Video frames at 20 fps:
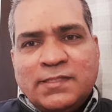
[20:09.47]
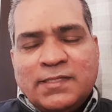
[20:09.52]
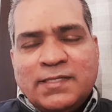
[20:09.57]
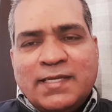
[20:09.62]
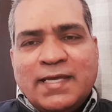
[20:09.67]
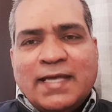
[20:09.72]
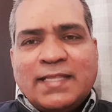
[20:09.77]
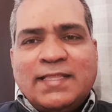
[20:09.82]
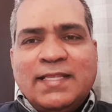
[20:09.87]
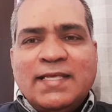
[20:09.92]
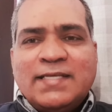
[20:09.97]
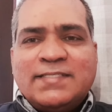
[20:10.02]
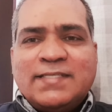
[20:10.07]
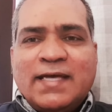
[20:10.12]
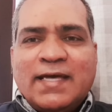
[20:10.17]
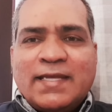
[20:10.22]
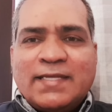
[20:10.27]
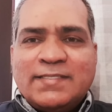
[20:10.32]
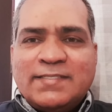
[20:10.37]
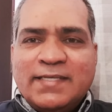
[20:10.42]
Catholics
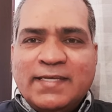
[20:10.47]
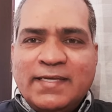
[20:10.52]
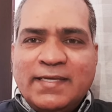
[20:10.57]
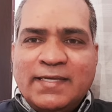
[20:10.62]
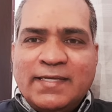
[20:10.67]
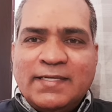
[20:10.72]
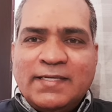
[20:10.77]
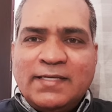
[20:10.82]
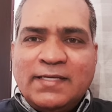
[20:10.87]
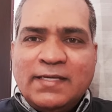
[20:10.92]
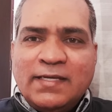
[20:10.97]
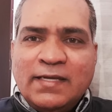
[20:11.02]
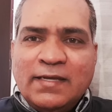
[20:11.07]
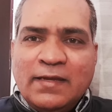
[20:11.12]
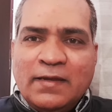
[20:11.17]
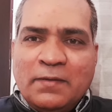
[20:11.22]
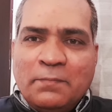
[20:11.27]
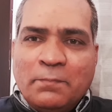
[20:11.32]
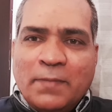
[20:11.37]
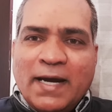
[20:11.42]
are saying,
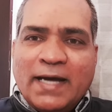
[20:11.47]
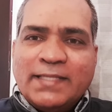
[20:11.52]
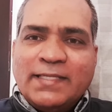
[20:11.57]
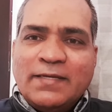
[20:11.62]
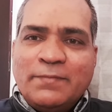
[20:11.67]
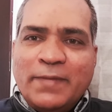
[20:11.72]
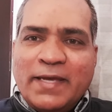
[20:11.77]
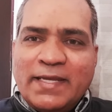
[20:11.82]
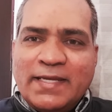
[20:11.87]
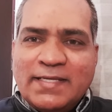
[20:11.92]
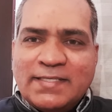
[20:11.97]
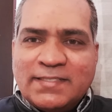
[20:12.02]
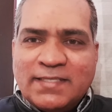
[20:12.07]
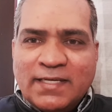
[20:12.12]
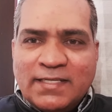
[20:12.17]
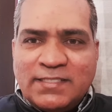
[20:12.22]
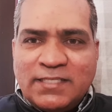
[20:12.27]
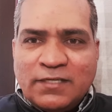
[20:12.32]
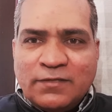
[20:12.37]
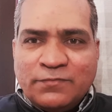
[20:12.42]
Mother Mary is
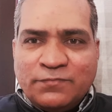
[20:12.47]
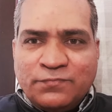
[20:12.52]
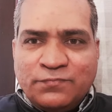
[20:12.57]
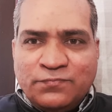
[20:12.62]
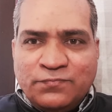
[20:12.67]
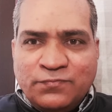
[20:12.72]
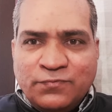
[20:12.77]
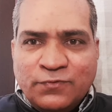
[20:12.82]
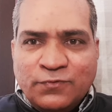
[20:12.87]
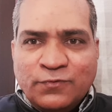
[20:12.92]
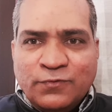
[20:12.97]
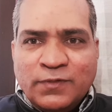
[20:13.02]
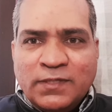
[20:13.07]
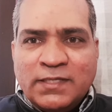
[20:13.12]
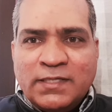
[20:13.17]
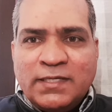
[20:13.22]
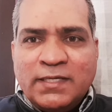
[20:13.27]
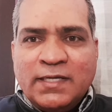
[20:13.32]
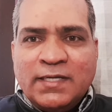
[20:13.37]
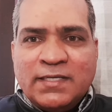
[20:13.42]
such a
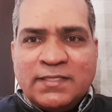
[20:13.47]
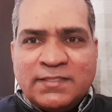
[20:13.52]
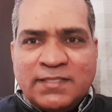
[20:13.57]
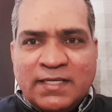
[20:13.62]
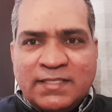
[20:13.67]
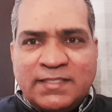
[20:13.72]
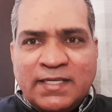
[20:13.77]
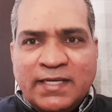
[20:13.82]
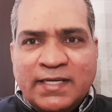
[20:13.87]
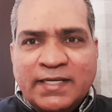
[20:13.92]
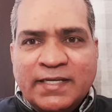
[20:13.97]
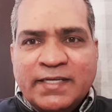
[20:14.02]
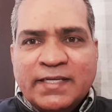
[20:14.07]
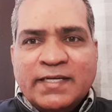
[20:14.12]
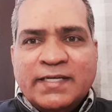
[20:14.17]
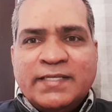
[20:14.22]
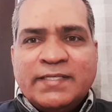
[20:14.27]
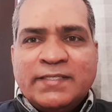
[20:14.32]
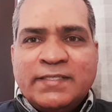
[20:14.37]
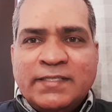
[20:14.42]
fool, such an
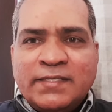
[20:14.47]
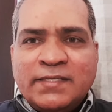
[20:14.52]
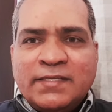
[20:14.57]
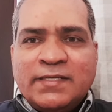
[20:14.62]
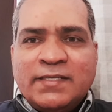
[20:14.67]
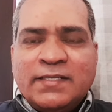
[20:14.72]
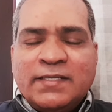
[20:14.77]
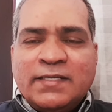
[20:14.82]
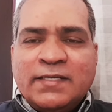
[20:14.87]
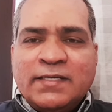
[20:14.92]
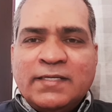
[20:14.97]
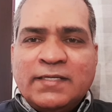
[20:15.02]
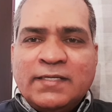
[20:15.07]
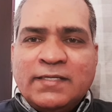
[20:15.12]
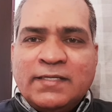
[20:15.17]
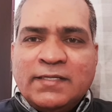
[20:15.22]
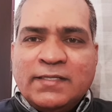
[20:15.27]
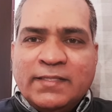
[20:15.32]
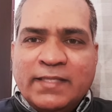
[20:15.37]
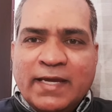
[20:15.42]
idiot,
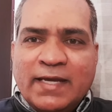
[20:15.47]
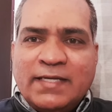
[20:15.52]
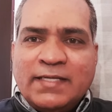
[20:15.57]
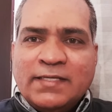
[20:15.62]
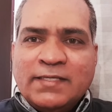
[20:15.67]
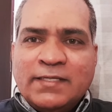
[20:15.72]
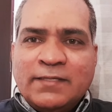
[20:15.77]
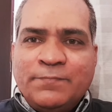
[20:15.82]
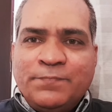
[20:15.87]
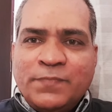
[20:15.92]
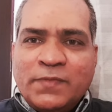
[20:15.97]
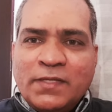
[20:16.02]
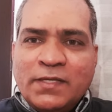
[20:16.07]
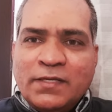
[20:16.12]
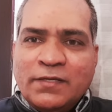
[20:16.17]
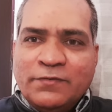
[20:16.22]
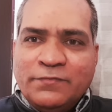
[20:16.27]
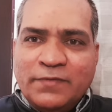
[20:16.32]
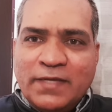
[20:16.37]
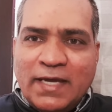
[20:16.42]
that
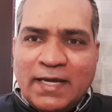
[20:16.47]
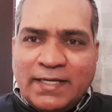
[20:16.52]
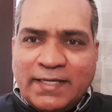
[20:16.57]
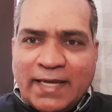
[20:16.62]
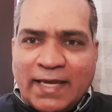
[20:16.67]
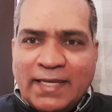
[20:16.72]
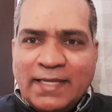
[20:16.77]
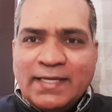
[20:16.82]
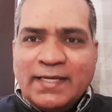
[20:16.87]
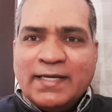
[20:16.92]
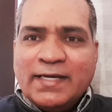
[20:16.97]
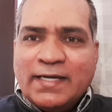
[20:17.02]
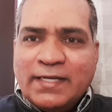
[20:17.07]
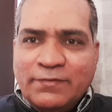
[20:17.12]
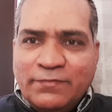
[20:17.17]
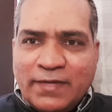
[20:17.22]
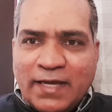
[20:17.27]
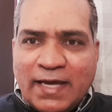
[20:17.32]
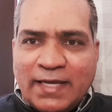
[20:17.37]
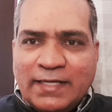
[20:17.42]
we are telling her
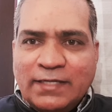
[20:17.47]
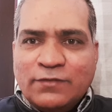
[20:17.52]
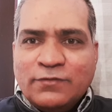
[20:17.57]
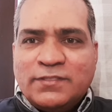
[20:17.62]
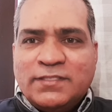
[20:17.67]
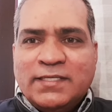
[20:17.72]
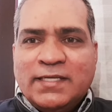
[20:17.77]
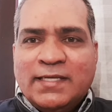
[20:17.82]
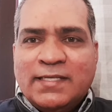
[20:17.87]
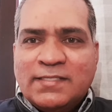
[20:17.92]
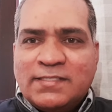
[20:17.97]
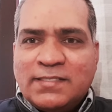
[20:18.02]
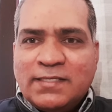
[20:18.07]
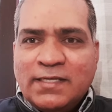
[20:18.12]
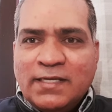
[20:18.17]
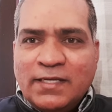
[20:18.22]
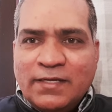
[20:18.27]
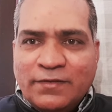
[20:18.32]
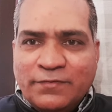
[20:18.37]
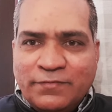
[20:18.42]
we are into sins,
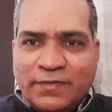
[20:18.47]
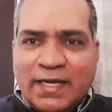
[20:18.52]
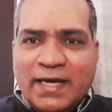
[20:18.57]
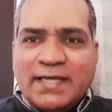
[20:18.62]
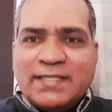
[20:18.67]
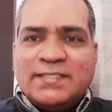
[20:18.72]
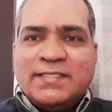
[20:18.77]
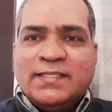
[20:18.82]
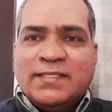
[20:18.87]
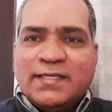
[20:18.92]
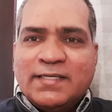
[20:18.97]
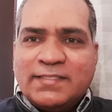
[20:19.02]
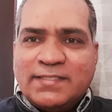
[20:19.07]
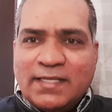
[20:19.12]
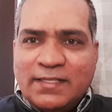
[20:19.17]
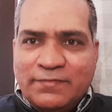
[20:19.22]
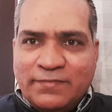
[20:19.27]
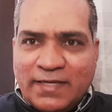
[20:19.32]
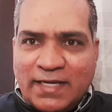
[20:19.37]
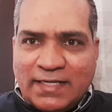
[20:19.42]
we are sinners,
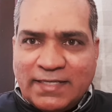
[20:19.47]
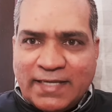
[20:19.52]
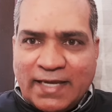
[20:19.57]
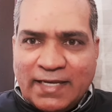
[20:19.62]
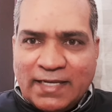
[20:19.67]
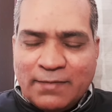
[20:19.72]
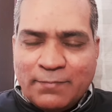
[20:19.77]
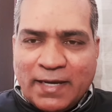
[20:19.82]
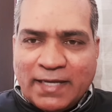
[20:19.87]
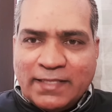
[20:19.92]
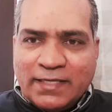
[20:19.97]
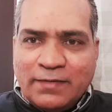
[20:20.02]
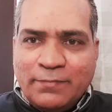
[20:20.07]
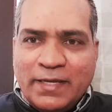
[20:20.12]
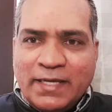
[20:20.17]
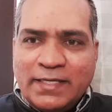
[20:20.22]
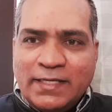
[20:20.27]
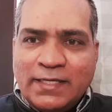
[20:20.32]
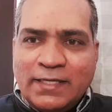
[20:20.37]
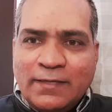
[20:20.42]
and we are telling Mother
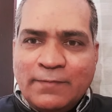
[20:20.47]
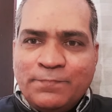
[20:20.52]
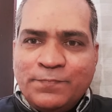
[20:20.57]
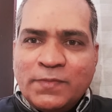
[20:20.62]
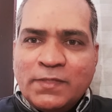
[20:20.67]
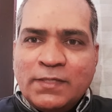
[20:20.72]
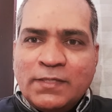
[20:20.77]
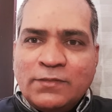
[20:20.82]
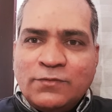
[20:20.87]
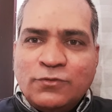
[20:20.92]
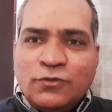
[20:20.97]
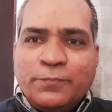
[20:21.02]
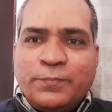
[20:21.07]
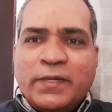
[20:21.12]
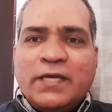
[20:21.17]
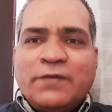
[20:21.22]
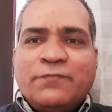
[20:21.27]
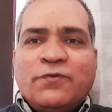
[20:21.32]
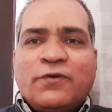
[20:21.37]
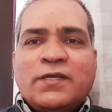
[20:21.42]
Mary to
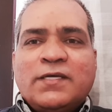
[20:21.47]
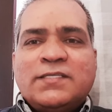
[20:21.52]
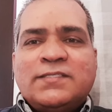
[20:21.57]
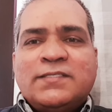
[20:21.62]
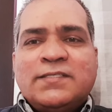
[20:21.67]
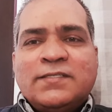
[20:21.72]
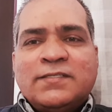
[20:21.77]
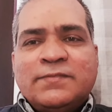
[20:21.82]
pray for us.